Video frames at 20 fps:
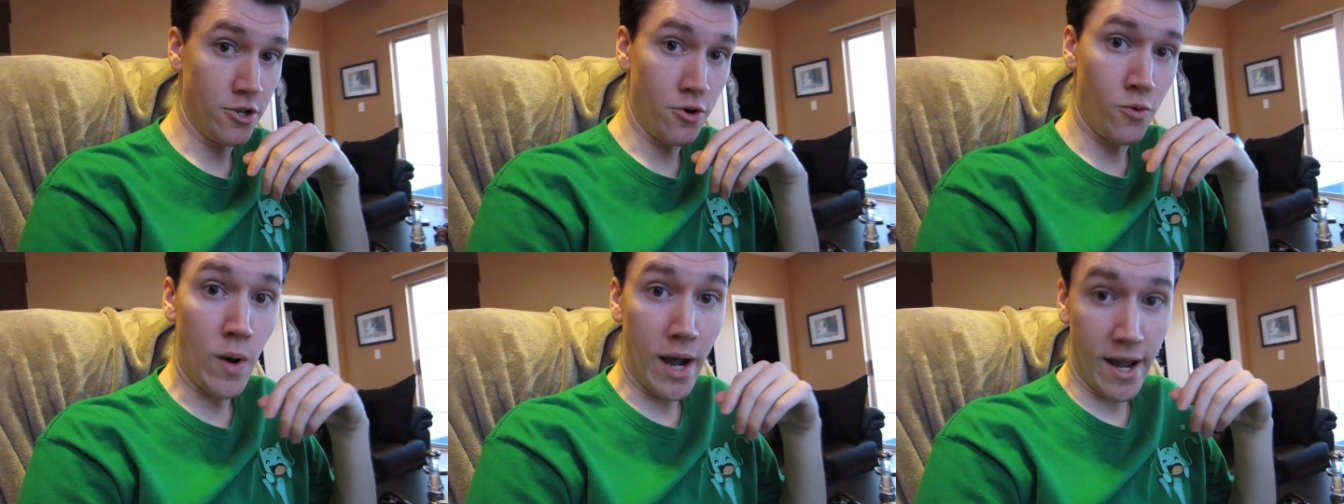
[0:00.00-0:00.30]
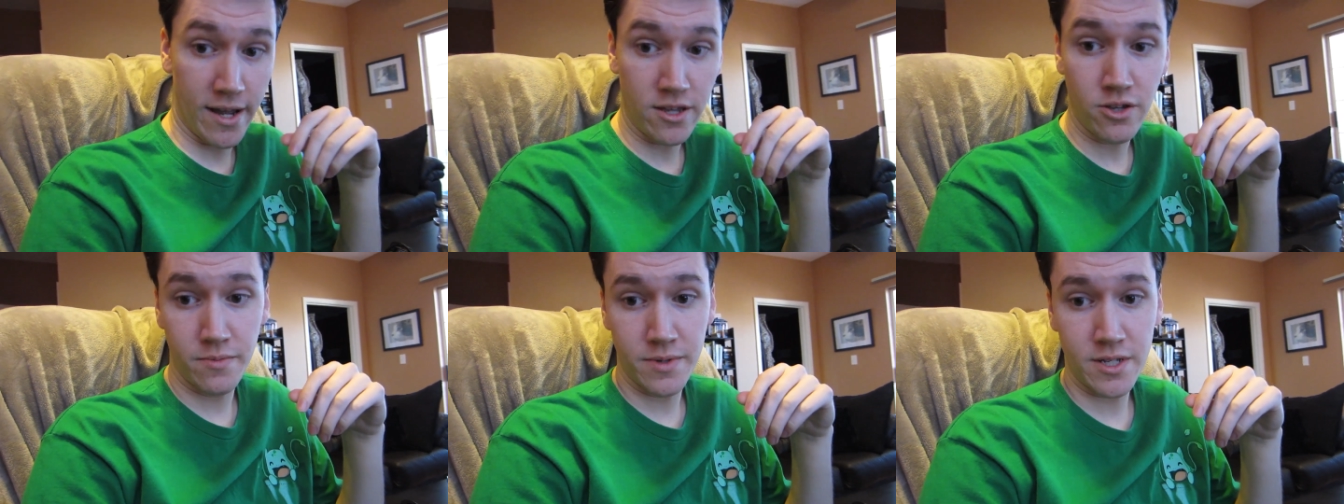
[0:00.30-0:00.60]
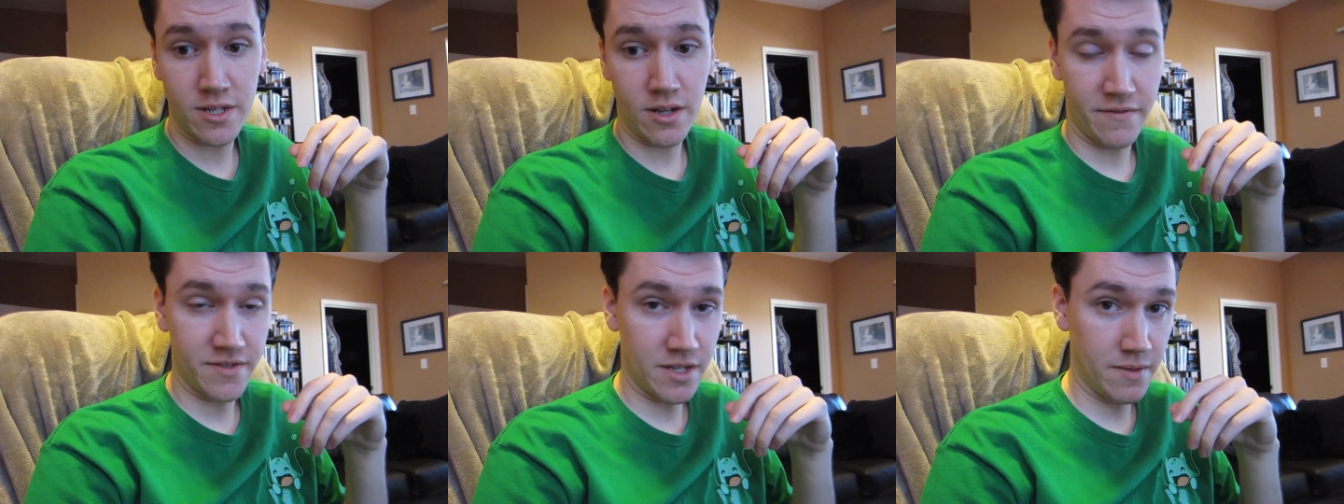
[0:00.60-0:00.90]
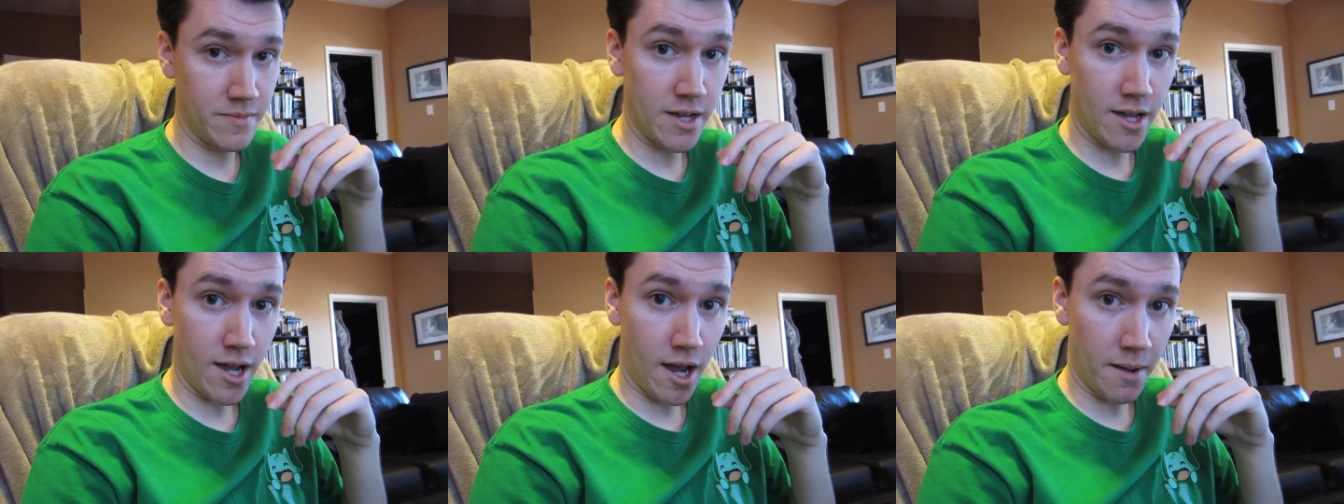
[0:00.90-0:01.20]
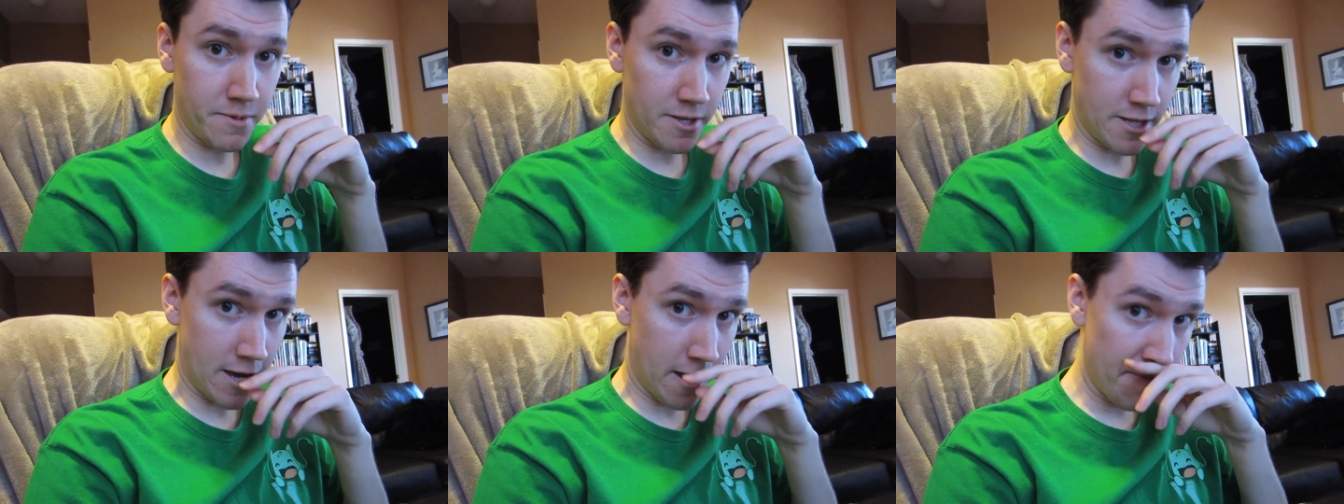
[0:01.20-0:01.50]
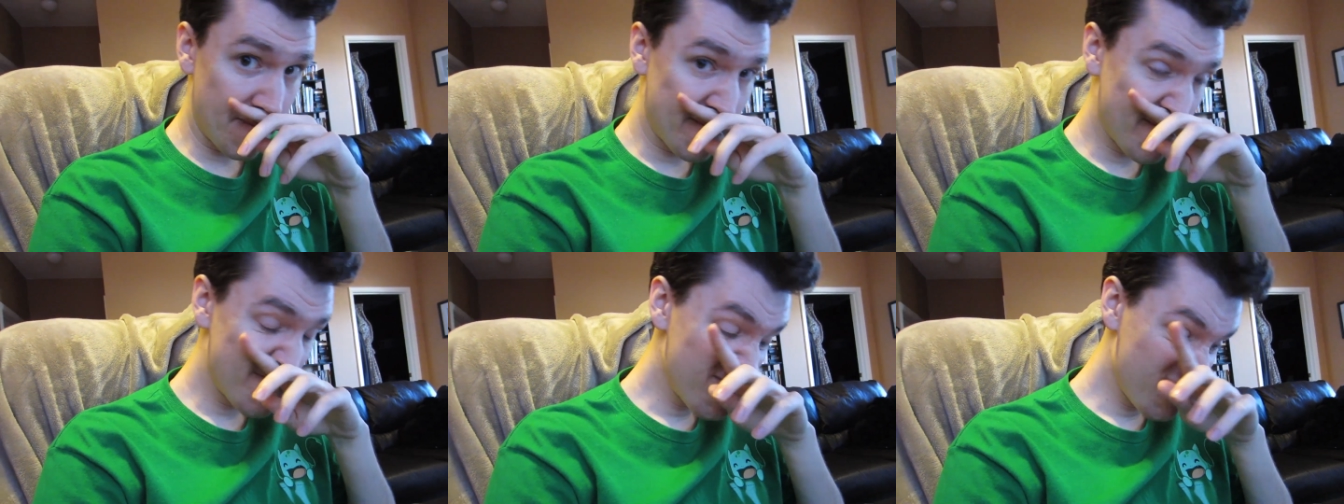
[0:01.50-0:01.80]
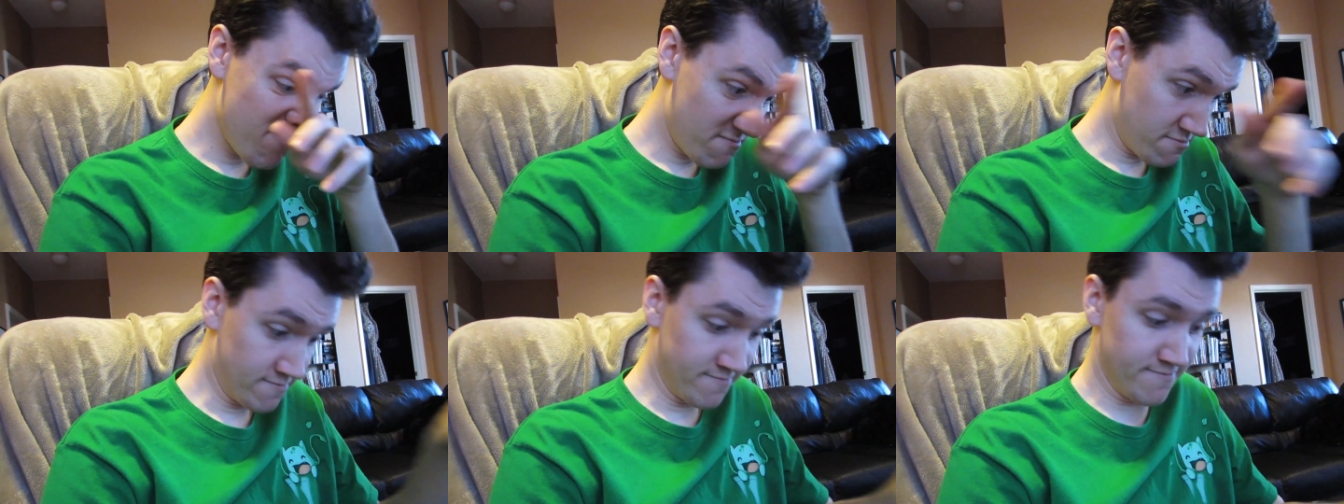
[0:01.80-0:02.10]
know why Ubisoft sent me a copy of that?
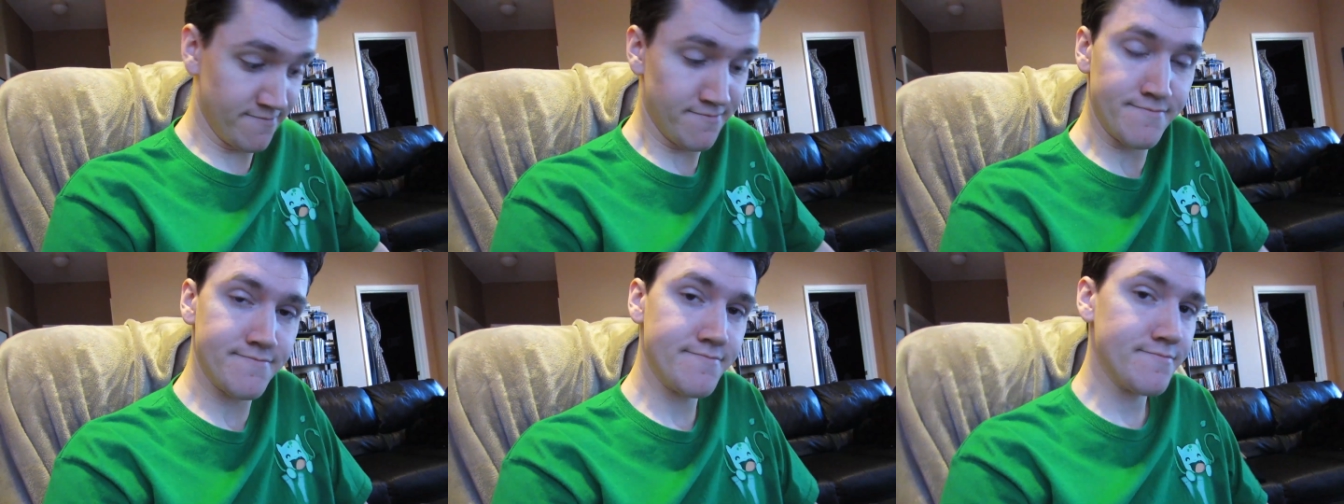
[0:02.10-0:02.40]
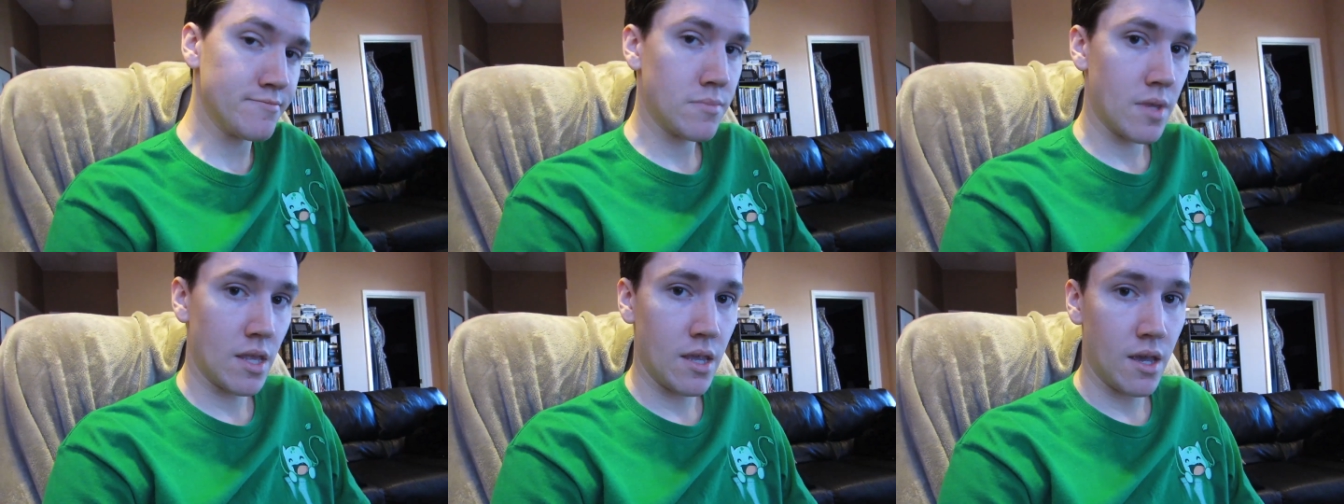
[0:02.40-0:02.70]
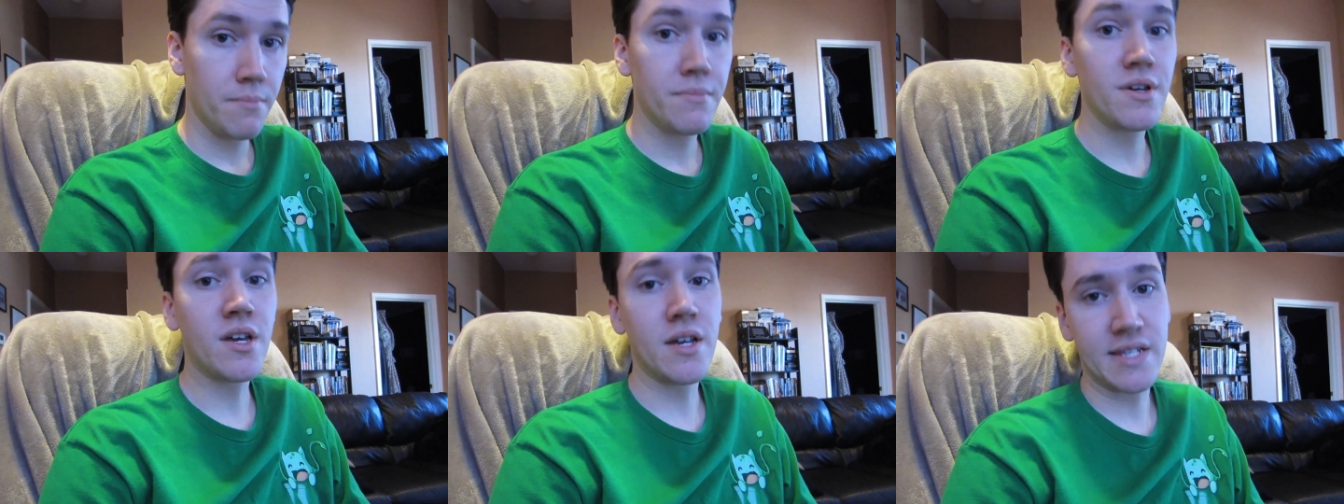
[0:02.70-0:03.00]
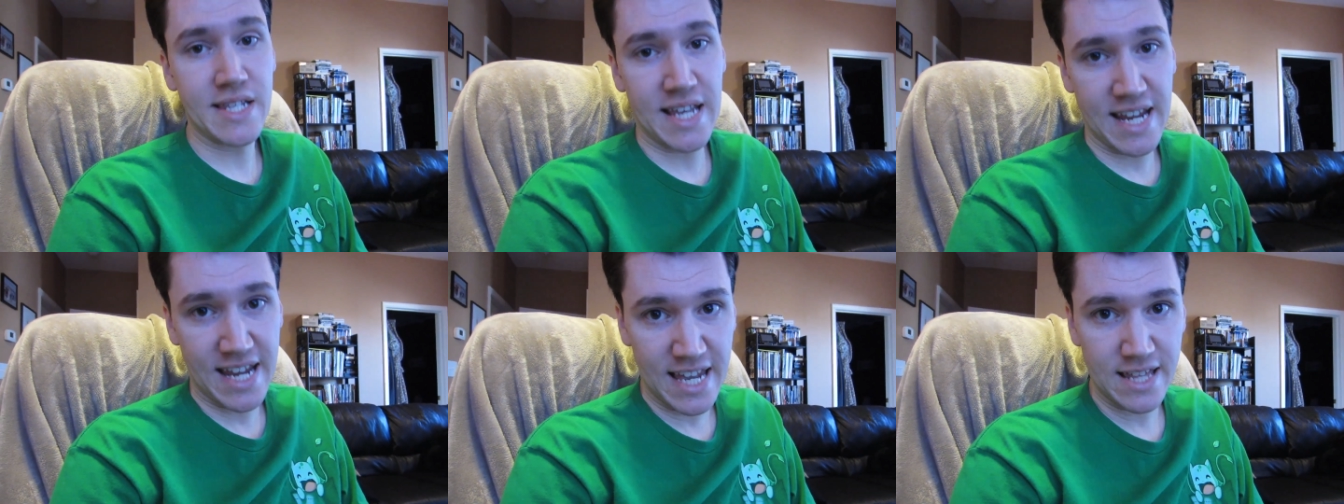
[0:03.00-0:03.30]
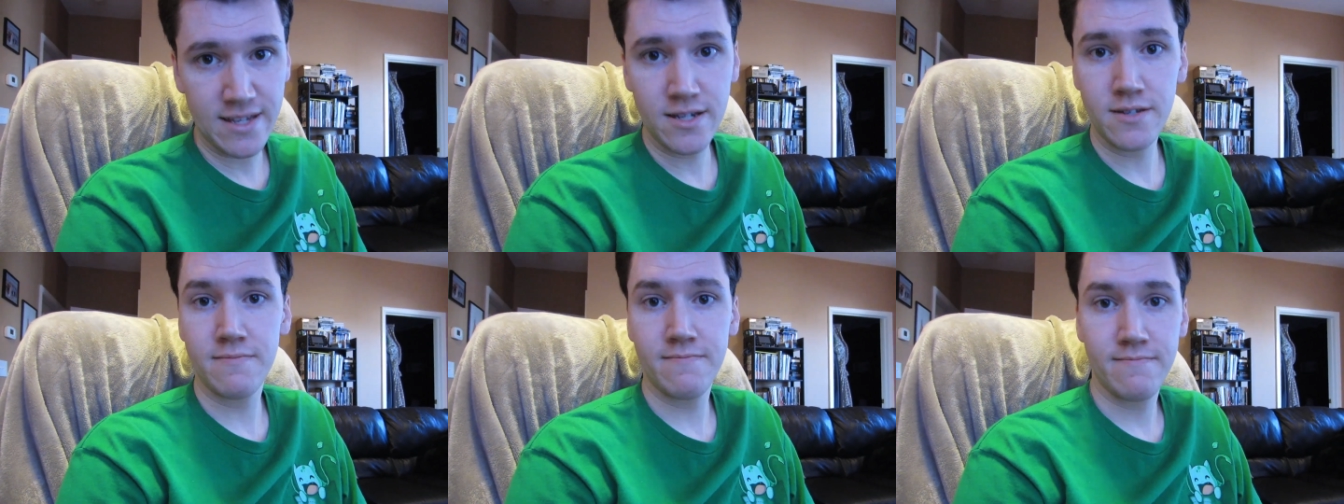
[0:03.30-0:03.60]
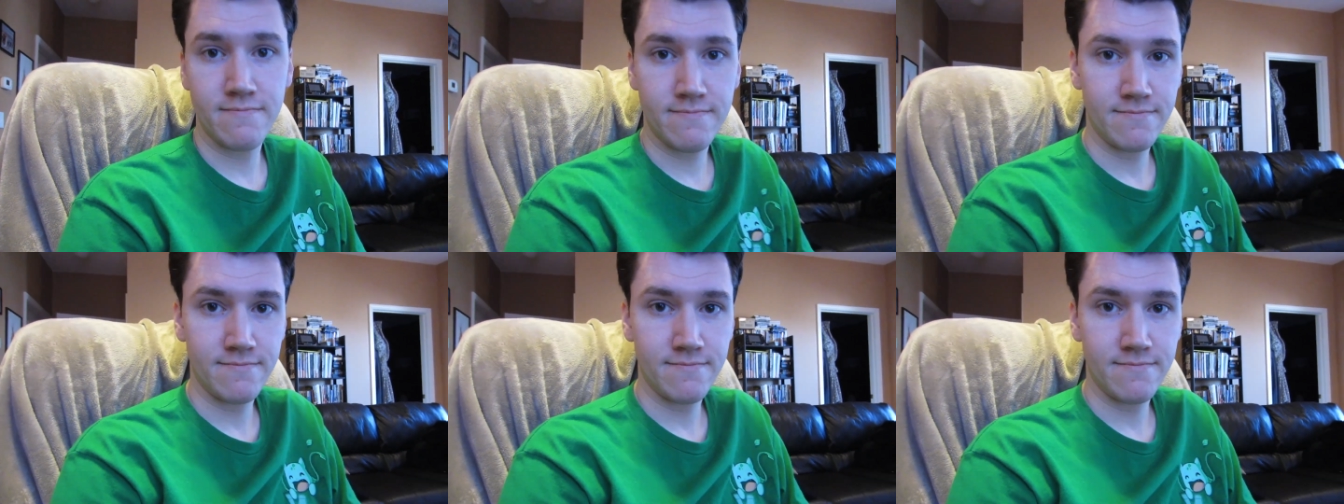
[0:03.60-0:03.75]
Because they get it.